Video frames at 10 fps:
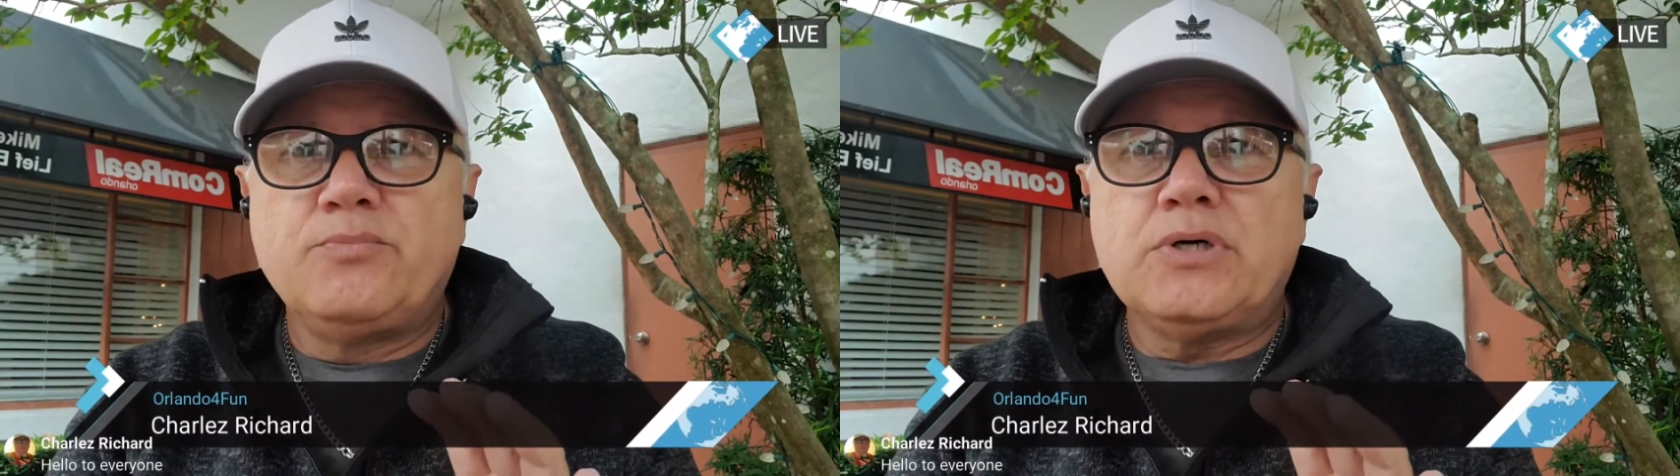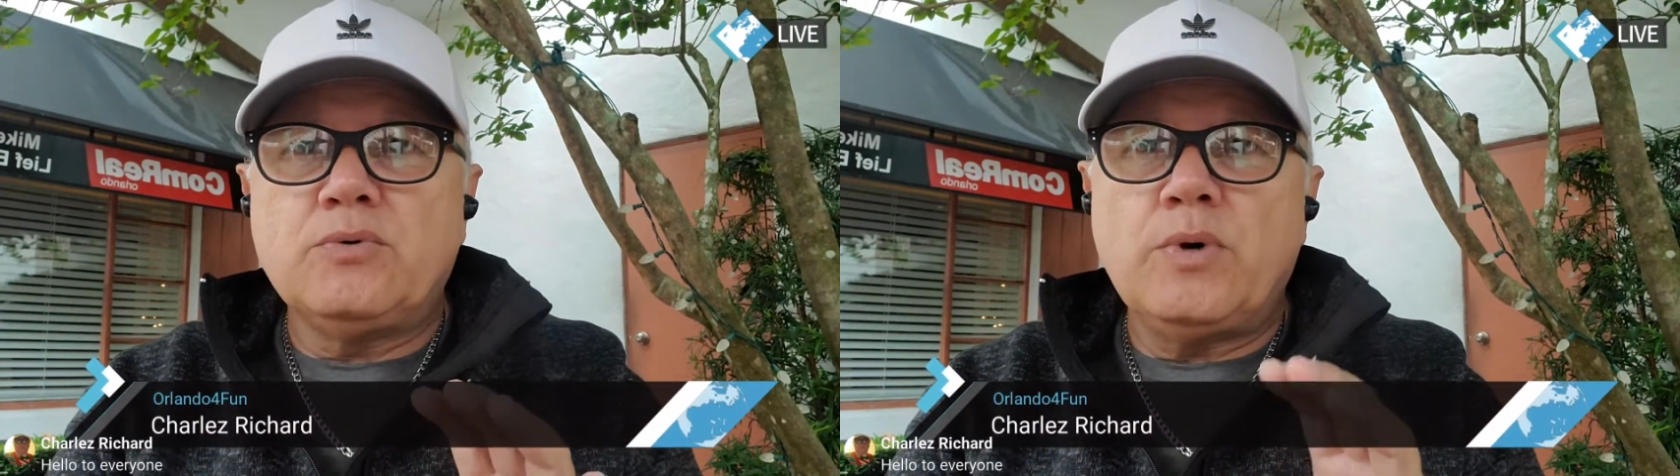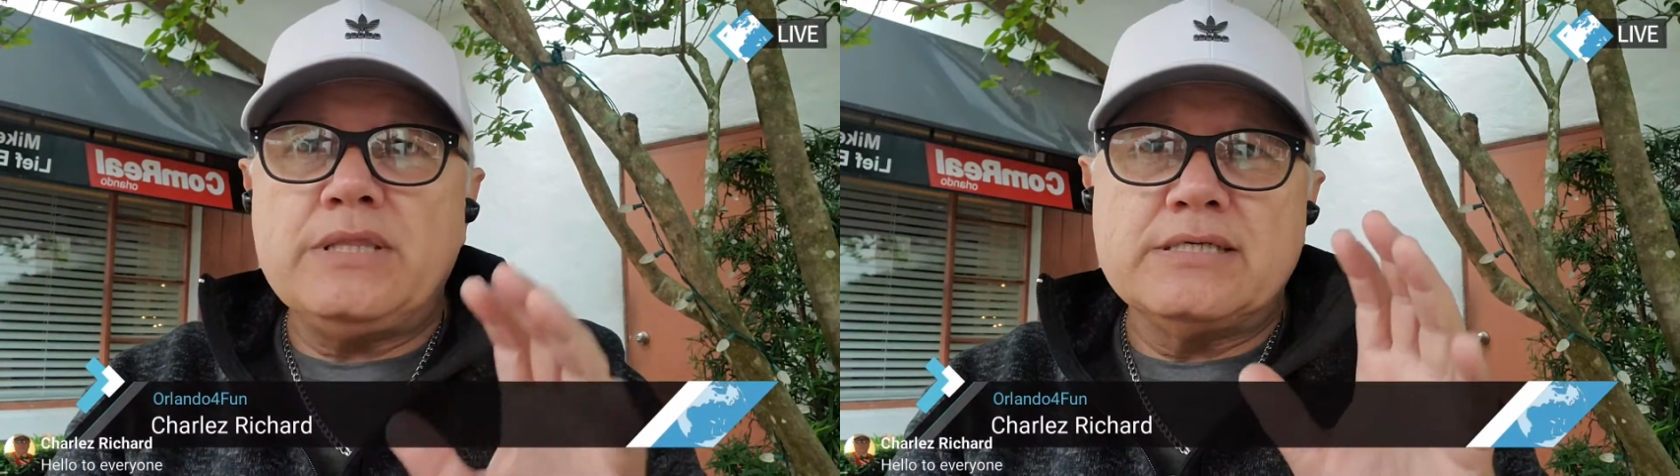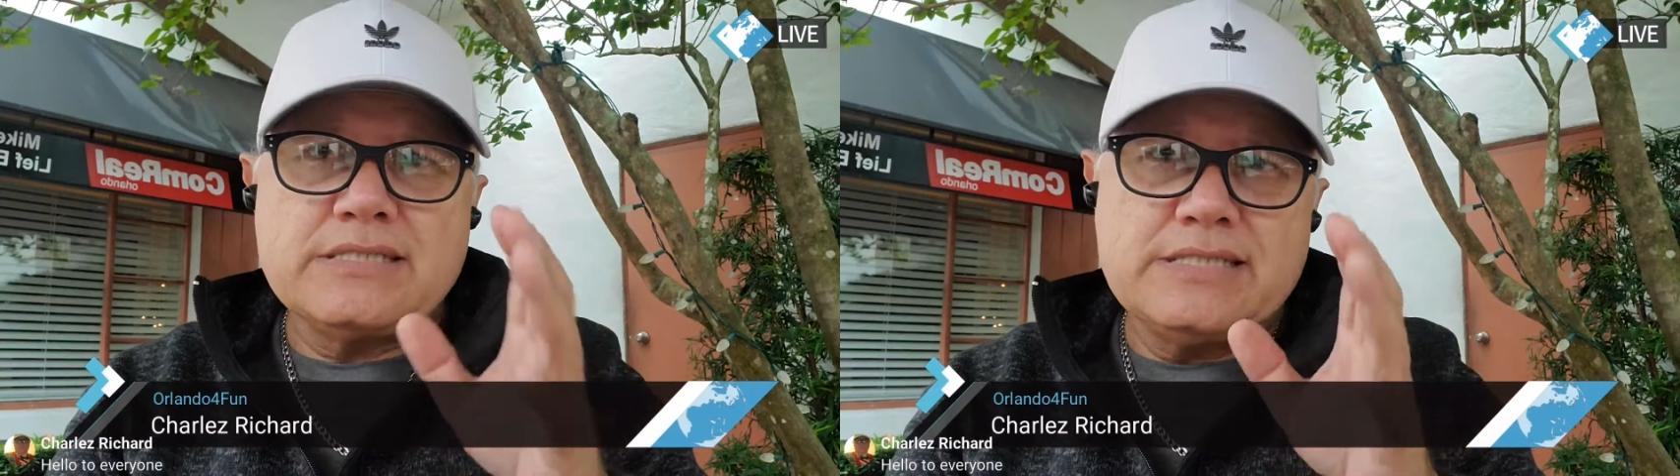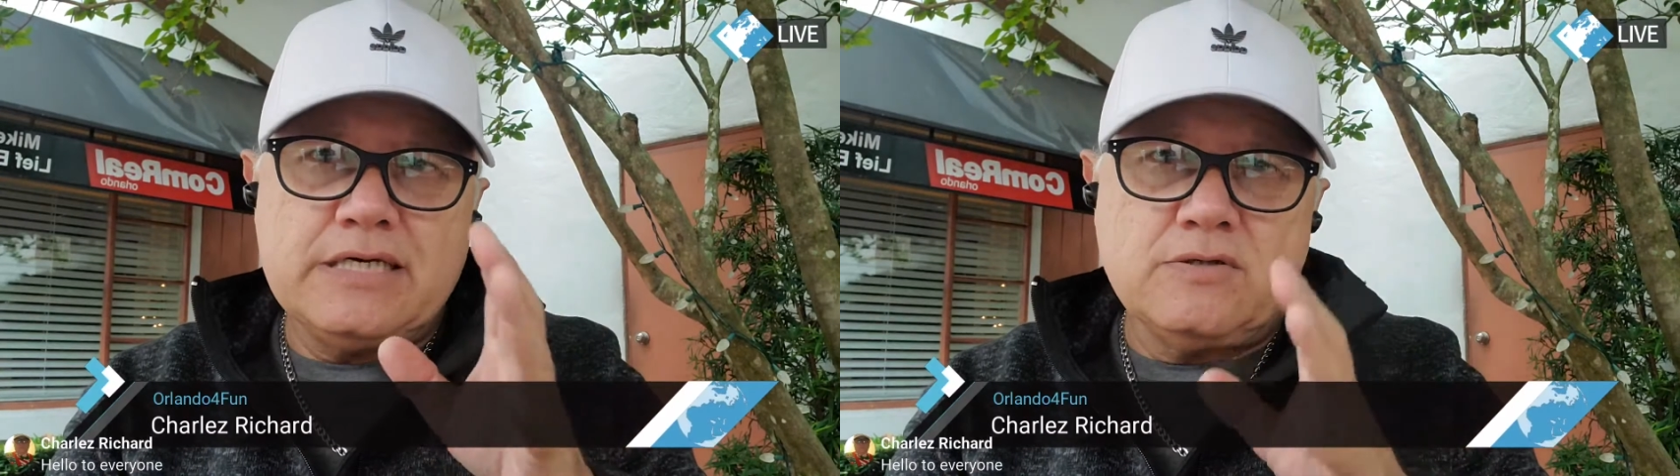but when the
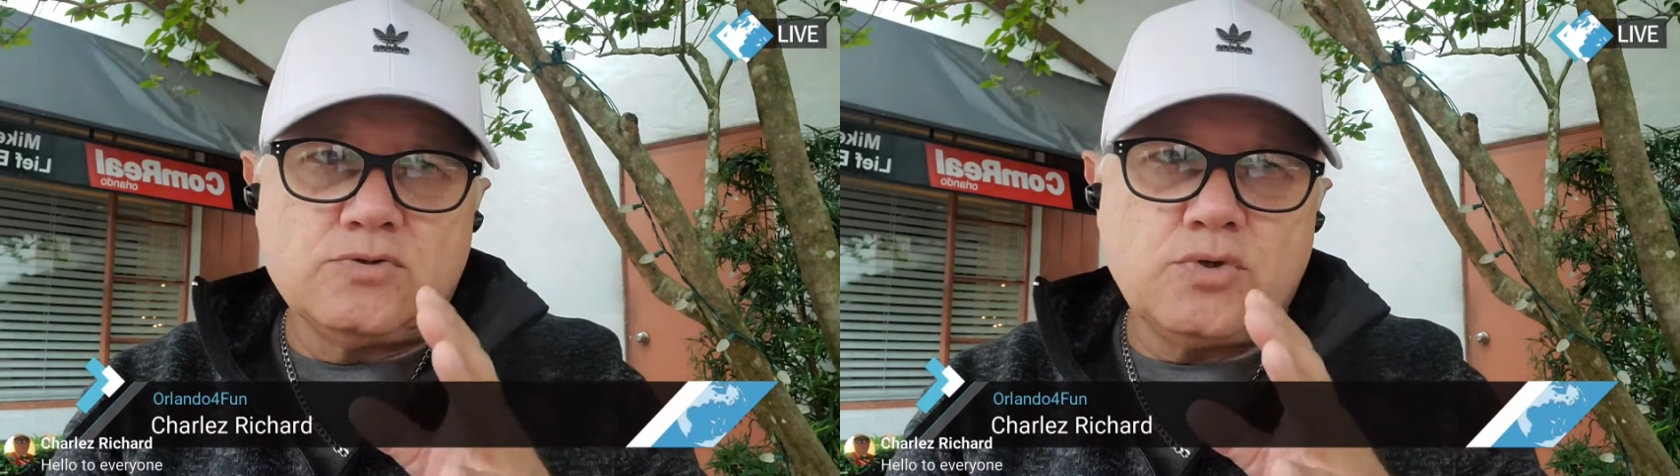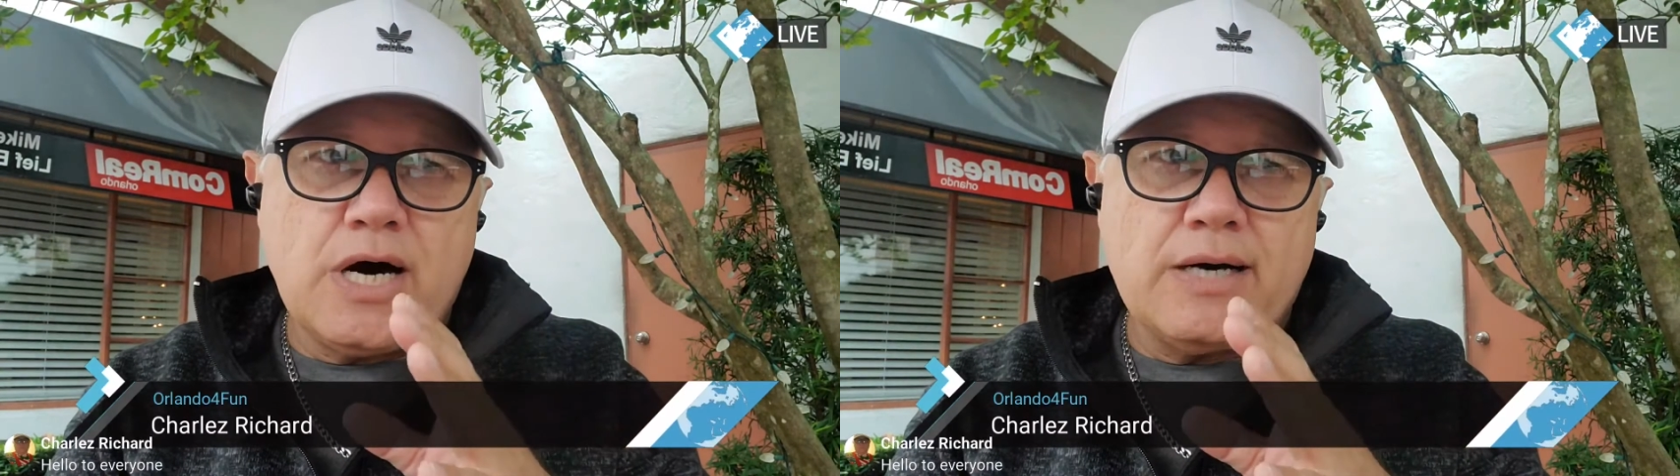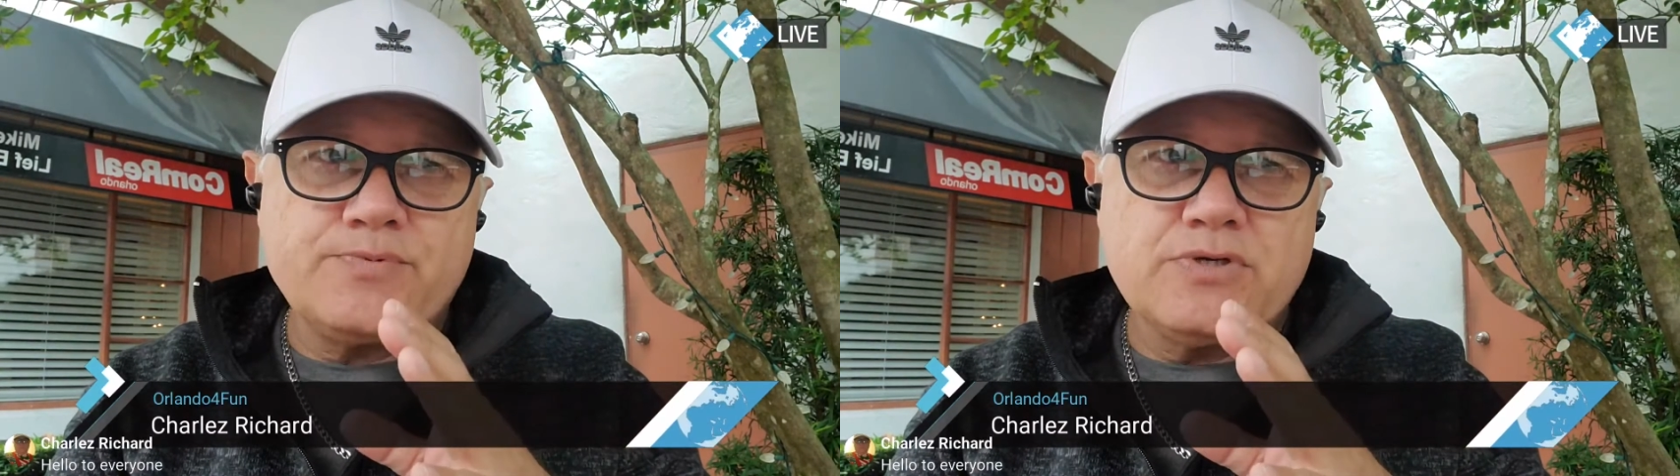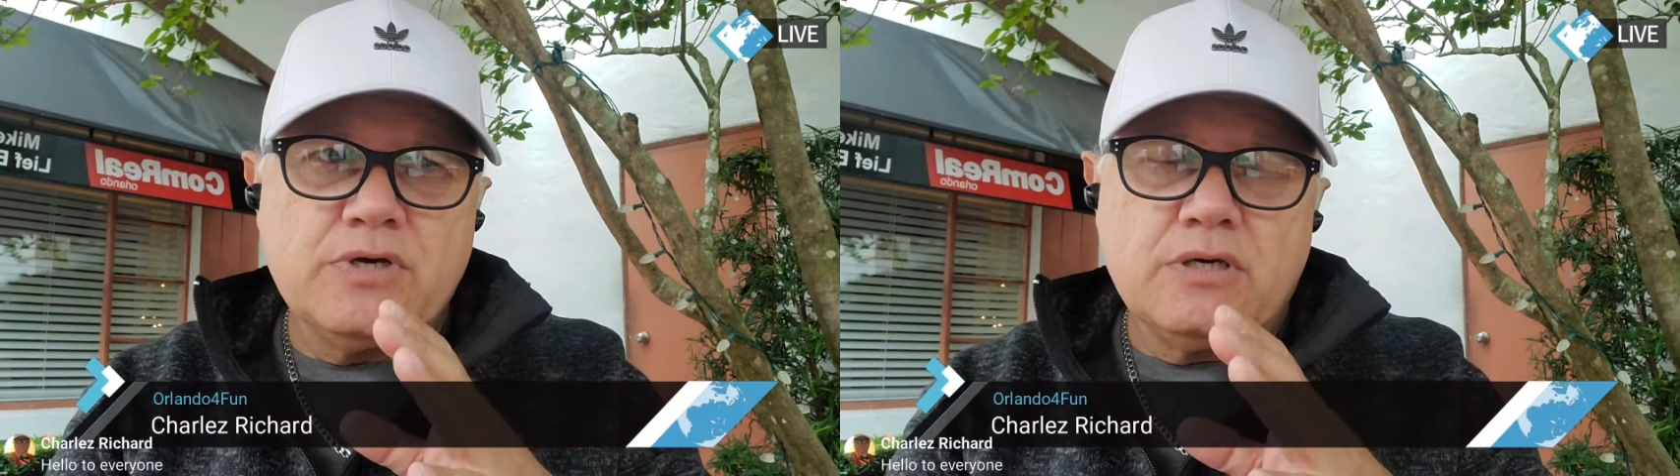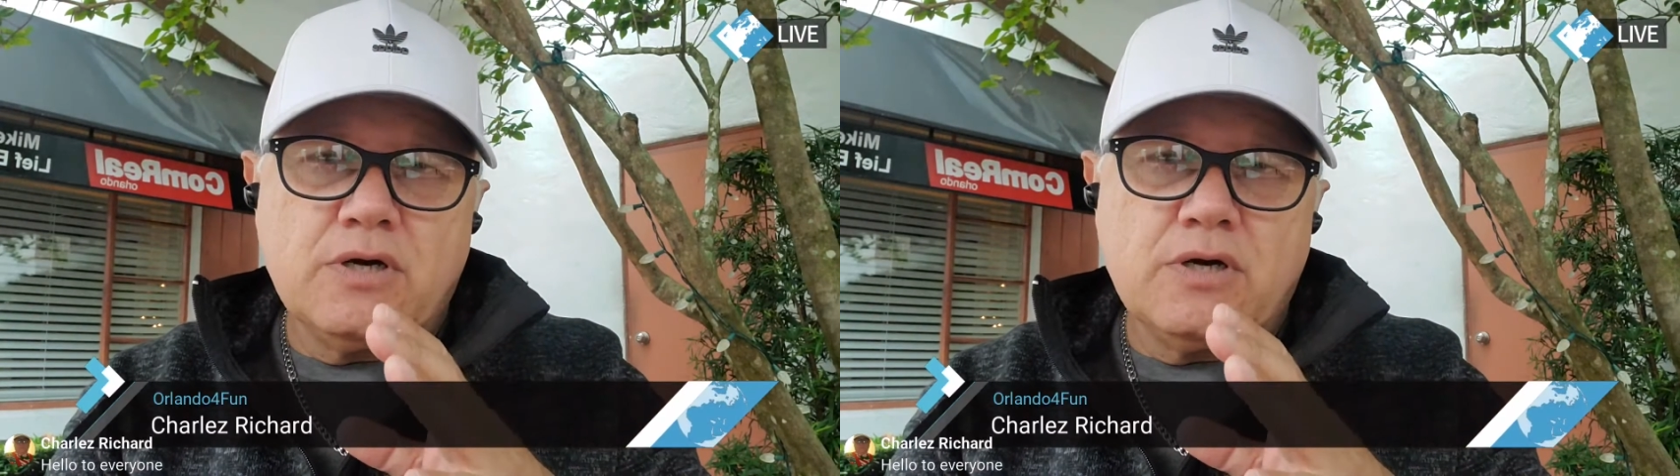signal drops,